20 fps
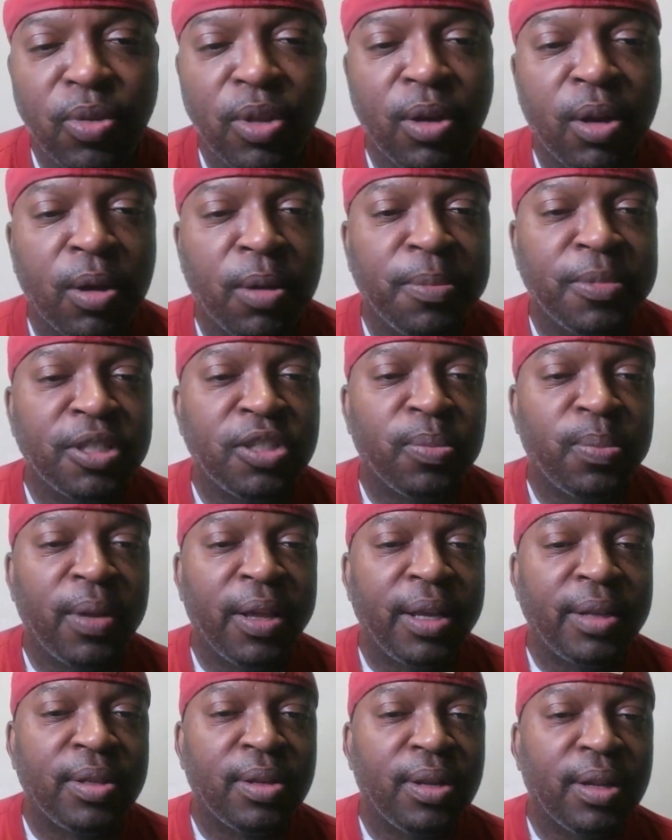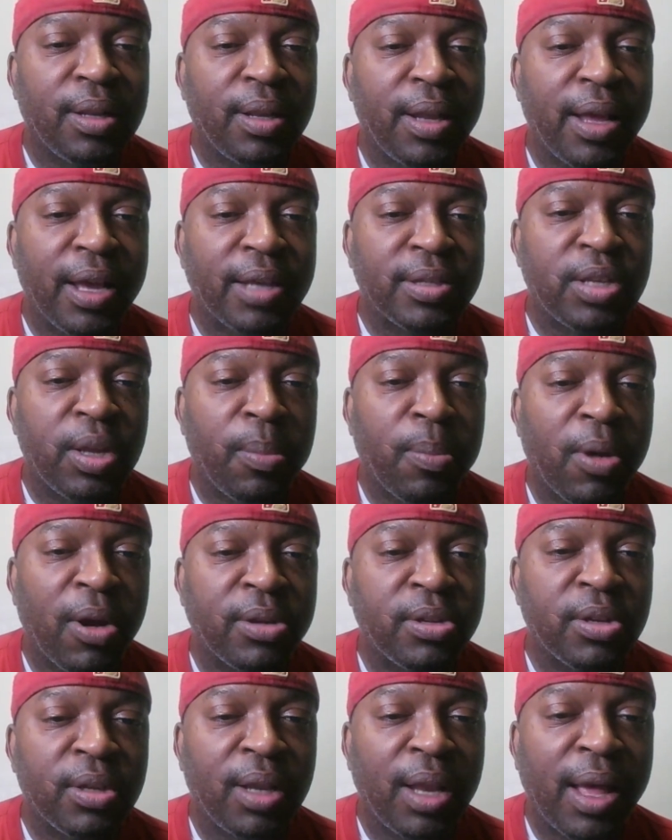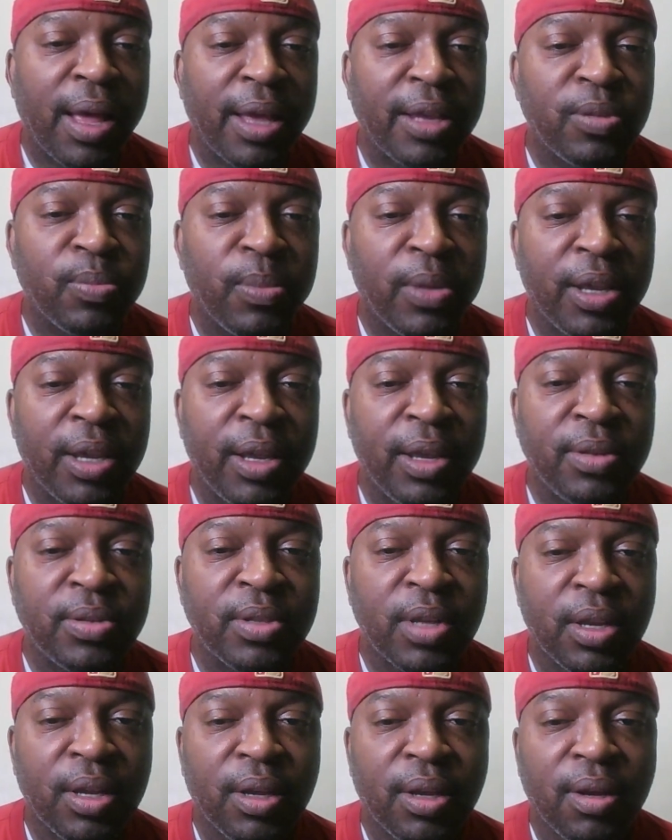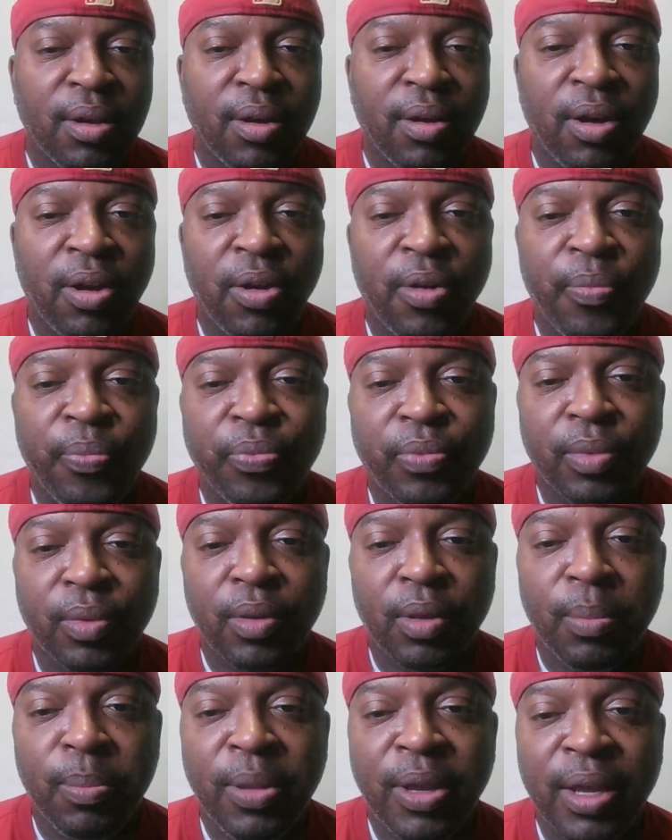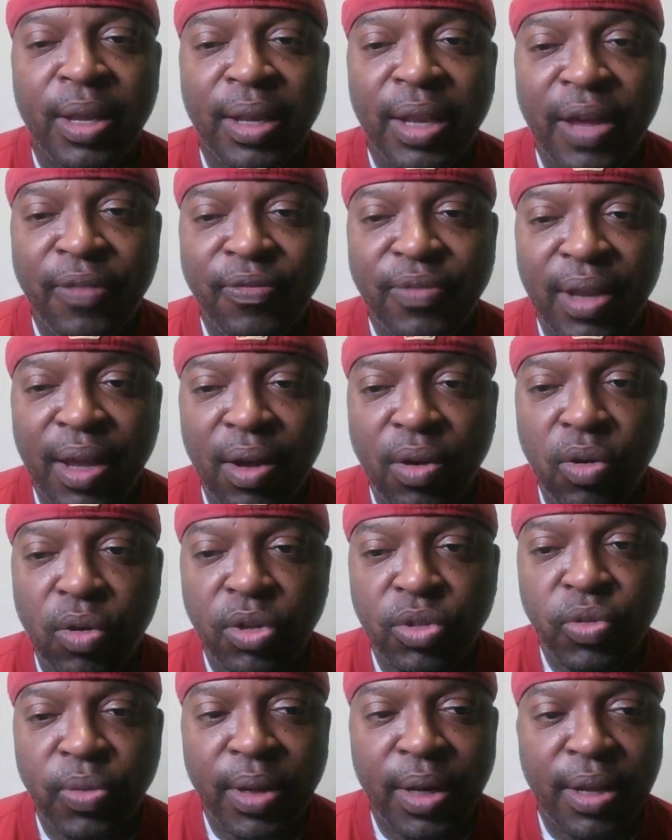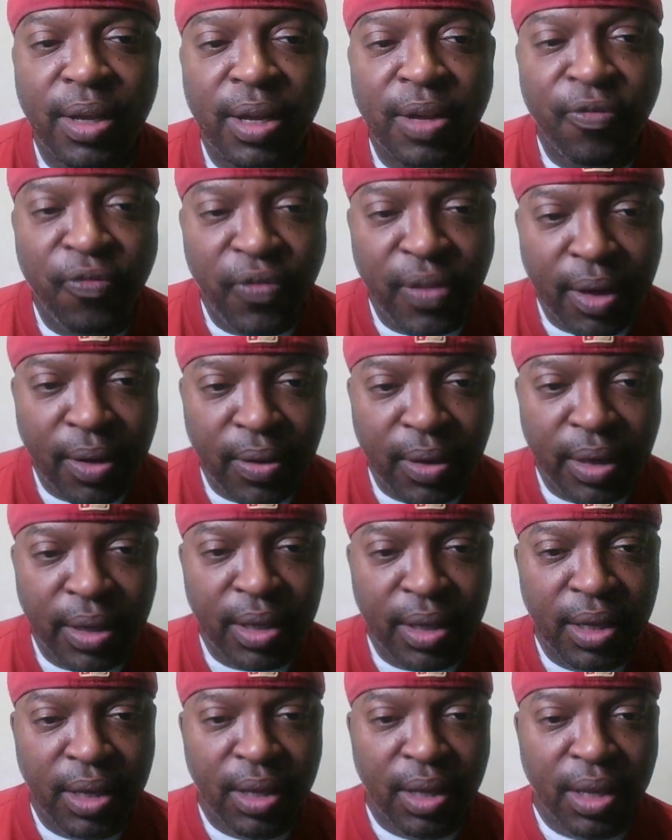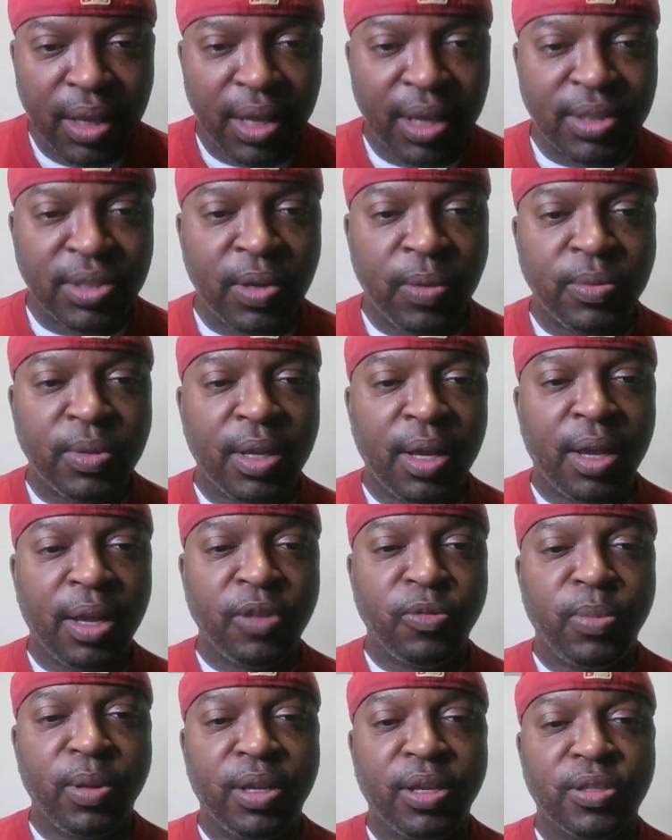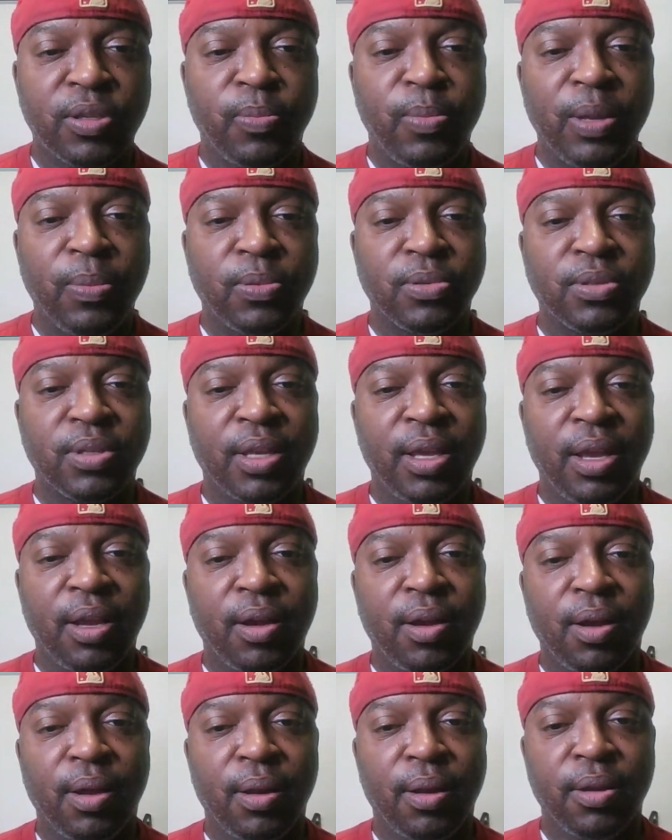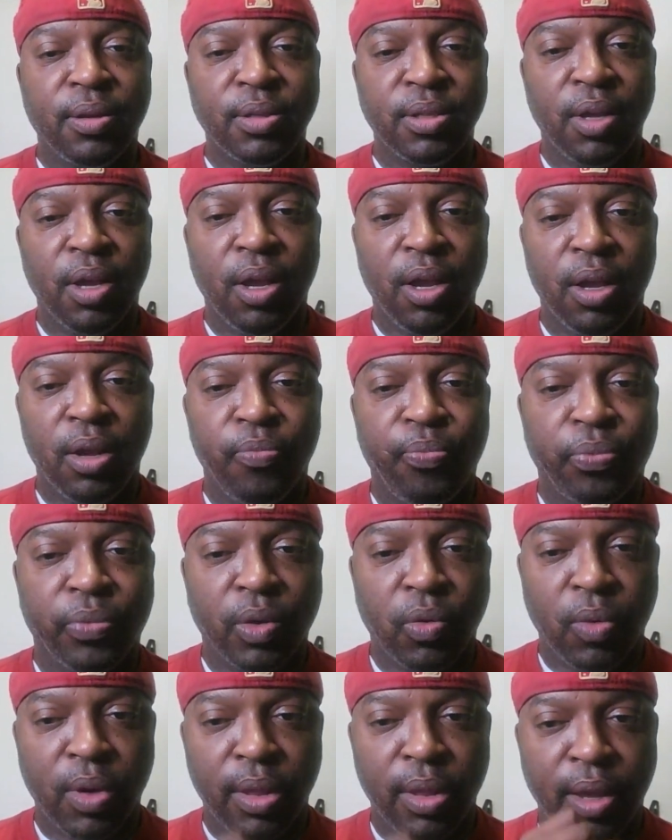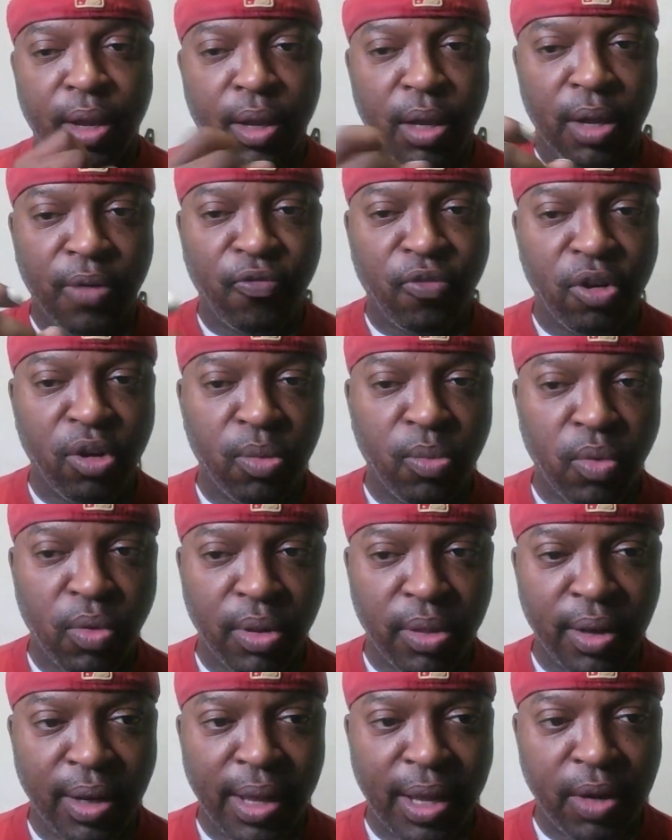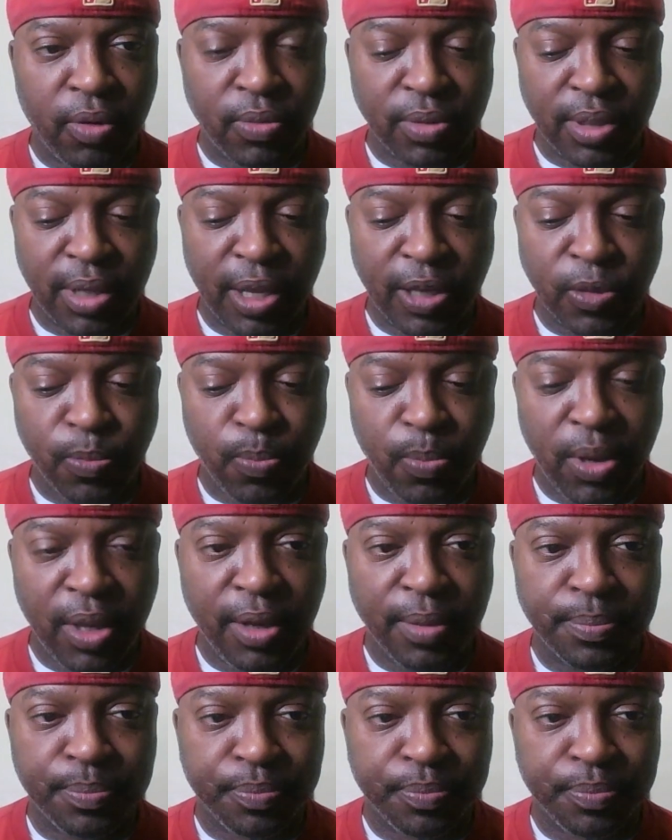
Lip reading: Then I'm gonna explain to the class that marginalized means being left out or treated unfairly, and sometimes because of people's skin color, where they come from, or the language they speak.